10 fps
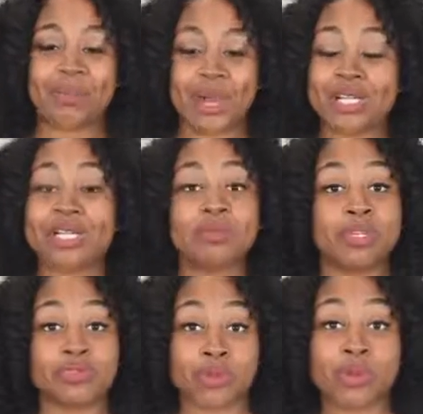Brine is
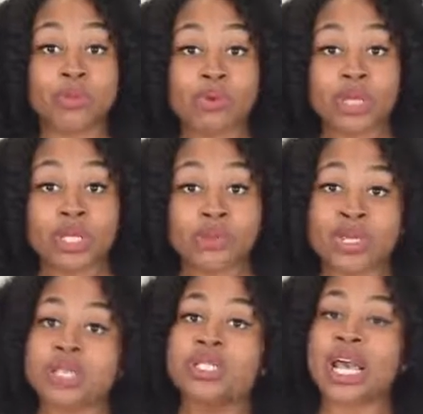something that's very important
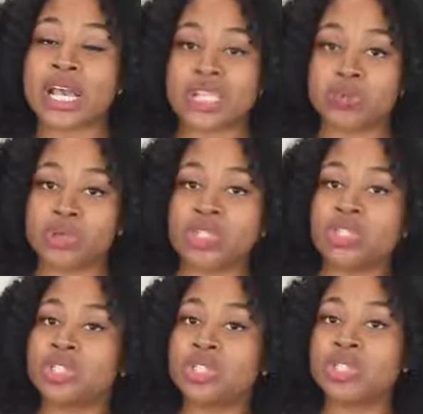because it adds
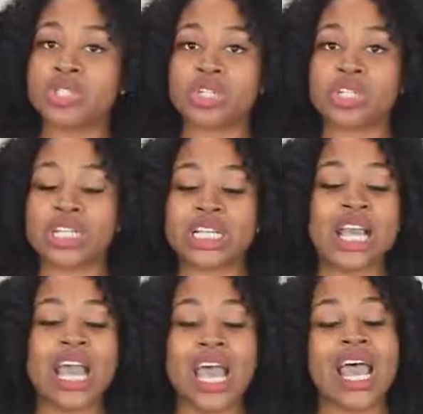moisture to your
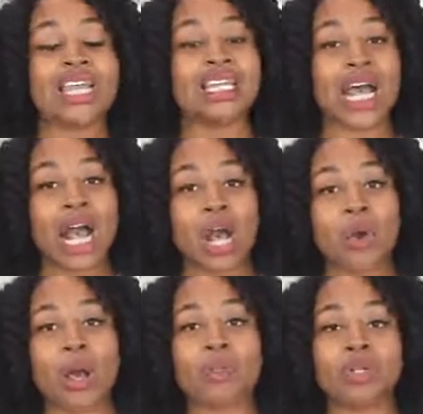turkey. And
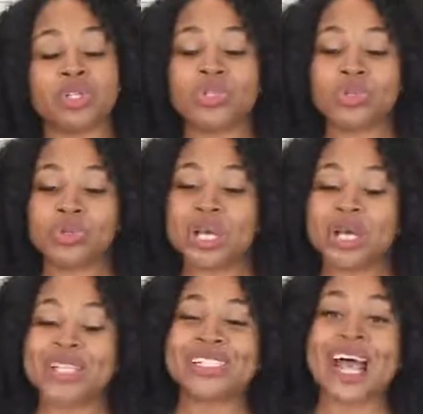now I'm going to show you
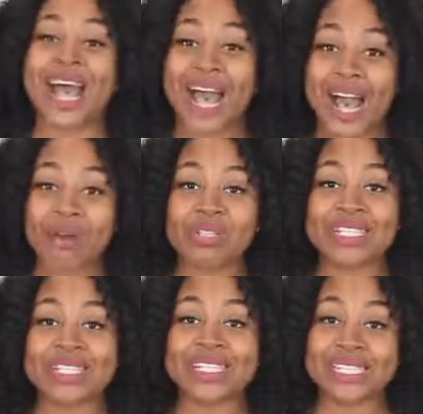guys how
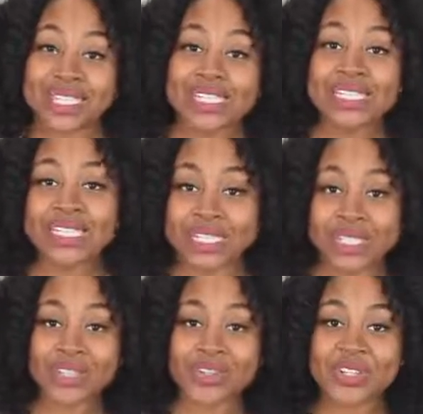to season
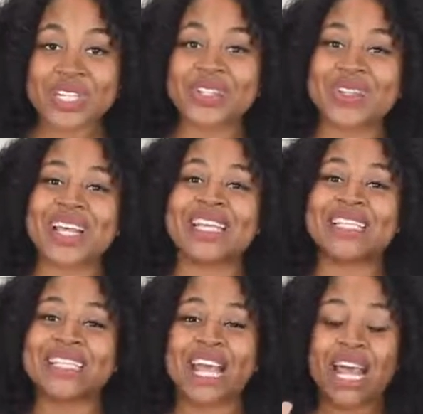this turkey so that
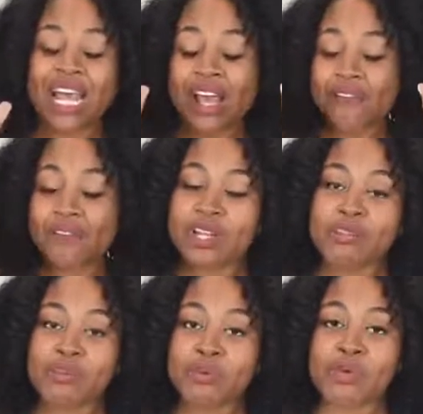it's
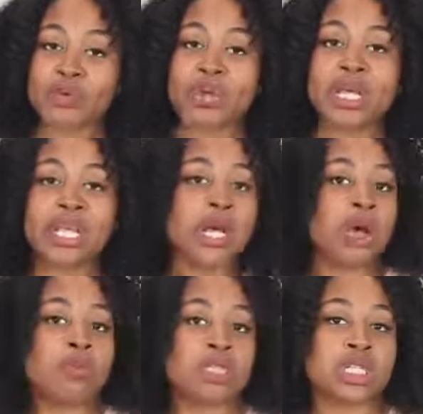flavorful. It
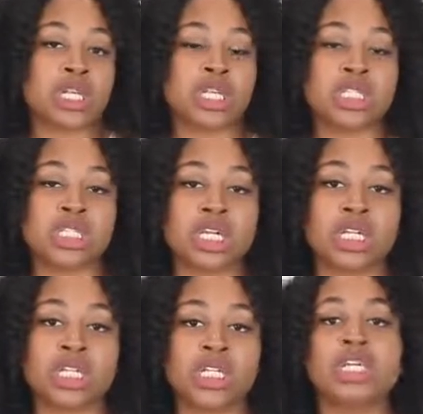helps
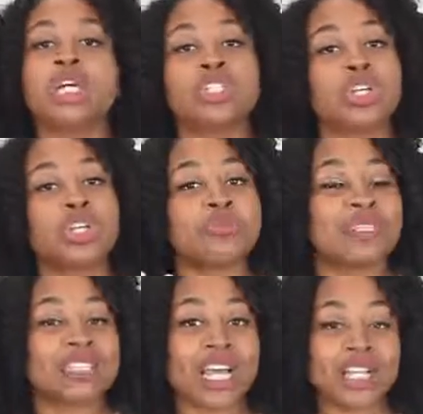the turkey
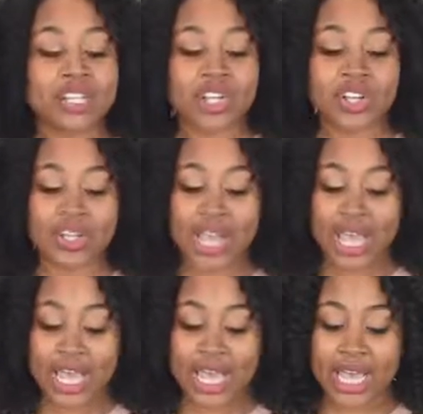be tender
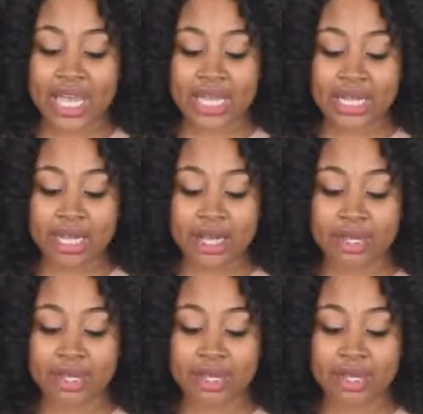and,